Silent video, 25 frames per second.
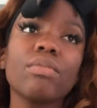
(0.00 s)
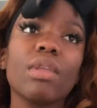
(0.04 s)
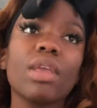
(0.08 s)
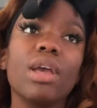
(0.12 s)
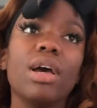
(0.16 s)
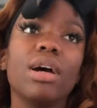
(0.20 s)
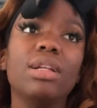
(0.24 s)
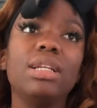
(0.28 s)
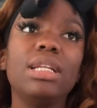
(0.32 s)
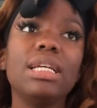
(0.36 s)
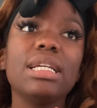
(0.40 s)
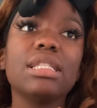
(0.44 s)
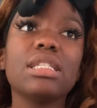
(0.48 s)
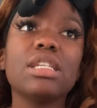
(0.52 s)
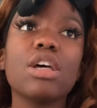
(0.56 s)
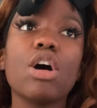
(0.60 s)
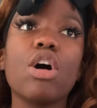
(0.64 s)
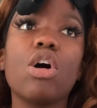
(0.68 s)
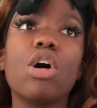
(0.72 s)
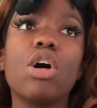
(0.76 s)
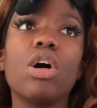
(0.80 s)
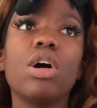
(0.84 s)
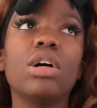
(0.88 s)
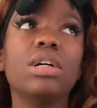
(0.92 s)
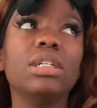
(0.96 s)
uh, later
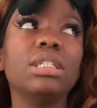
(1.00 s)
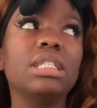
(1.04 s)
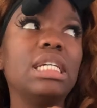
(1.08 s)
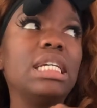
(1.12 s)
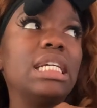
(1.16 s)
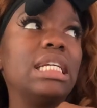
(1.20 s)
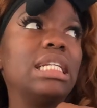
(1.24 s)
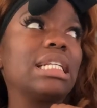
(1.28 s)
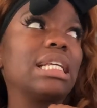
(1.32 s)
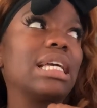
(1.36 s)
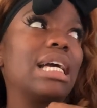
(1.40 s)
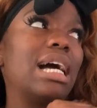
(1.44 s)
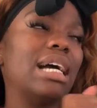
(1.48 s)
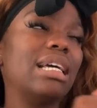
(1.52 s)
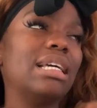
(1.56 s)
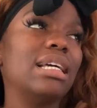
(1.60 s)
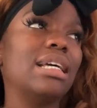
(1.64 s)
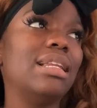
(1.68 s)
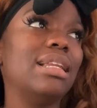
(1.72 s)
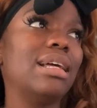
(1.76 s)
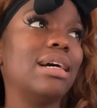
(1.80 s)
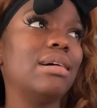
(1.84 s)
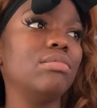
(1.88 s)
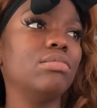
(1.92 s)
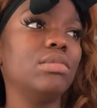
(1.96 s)
on in
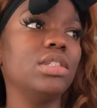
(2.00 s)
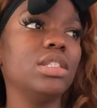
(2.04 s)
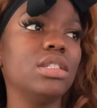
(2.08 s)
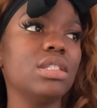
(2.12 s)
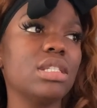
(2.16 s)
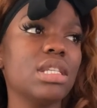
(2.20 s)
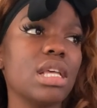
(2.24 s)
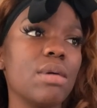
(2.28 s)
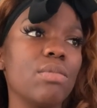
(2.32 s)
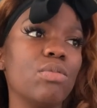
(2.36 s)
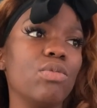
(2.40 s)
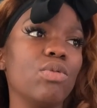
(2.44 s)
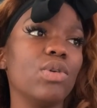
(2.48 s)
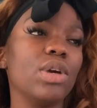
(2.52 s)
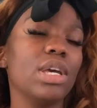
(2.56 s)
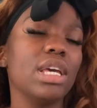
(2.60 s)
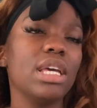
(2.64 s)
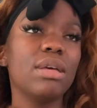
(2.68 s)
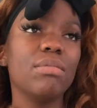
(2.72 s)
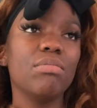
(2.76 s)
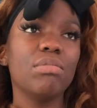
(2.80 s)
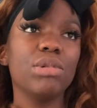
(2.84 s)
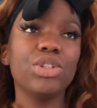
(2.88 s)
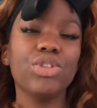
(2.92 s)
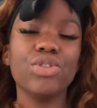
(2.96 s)
Kyalami
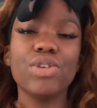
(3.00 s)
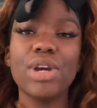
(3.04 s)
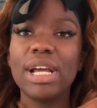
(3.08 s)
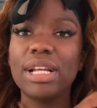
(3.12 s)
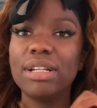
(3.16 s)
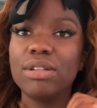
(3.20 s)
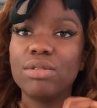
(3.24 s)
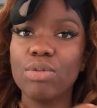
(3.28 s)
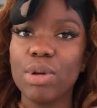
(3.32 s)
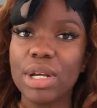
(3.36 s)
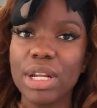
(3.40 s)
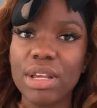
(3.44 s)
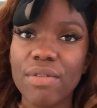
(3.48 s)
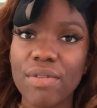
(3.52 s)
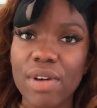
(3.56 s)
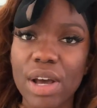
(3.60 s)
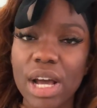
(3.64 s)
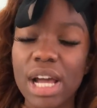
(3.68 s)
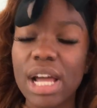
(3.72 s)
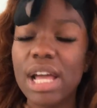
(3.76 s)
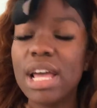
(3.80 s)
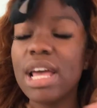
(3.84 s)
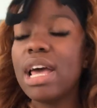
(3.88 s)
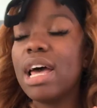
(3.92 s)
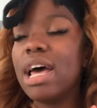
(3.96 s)
somewhere, Midrand,
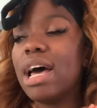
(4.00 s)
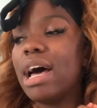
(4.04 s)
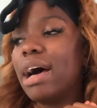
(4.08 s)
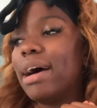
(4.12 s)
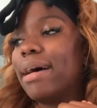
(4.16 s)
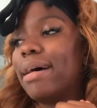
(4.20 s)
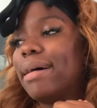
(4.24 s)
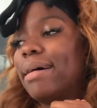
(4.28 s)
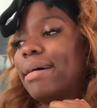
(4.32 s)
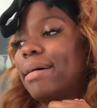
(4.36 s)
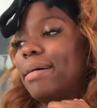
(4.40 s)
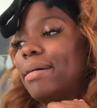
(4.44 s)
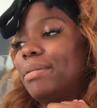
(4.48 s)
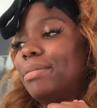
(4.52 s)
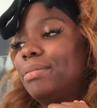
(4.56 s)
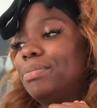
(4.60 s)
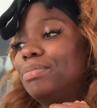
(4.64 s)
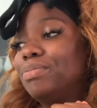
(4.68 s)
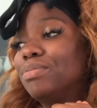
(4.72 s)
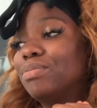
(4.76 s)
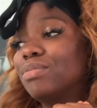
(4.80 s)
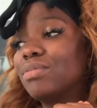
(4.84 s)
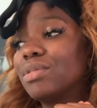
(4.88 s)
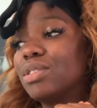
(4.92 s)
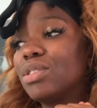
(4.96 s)
whatever.
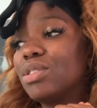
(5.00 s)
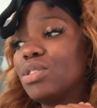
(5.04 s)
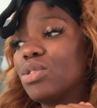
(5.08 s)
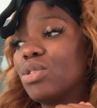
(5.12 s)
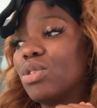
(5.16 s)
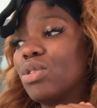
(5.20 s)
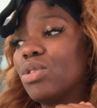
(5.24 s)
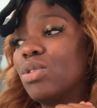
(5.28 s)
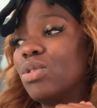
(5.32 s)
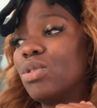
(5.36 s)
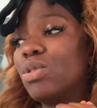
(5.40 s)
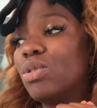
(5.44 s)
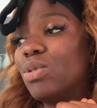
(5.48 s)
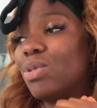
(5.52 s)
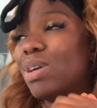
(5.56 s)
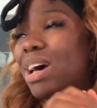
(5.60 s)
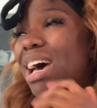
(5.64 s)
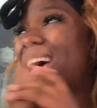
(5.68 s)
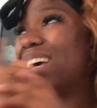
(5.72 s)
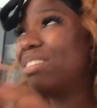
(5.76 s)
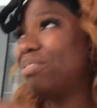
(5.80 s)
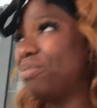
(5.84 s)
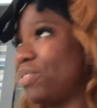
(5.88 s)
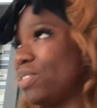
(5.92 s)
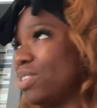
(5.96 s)
Um, so
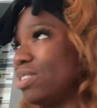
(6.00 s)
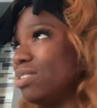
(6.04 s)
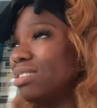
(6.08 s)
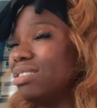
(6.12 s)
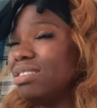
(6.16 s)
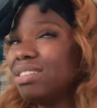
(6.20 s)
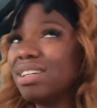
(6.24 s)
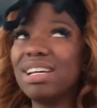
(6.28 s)
Hatfield,